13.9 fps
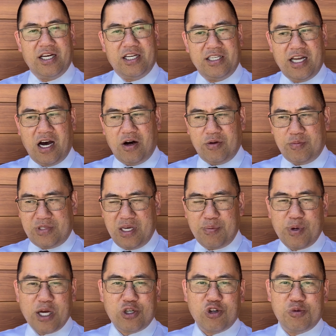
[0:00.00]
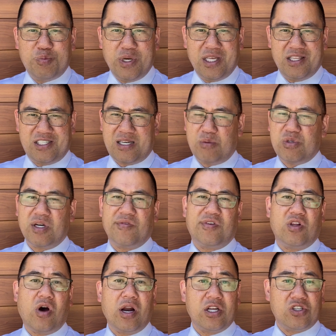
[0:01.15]
Now, DiPietro is being the subject of a
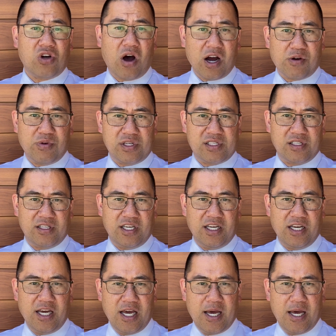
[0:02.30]
lot of talk recently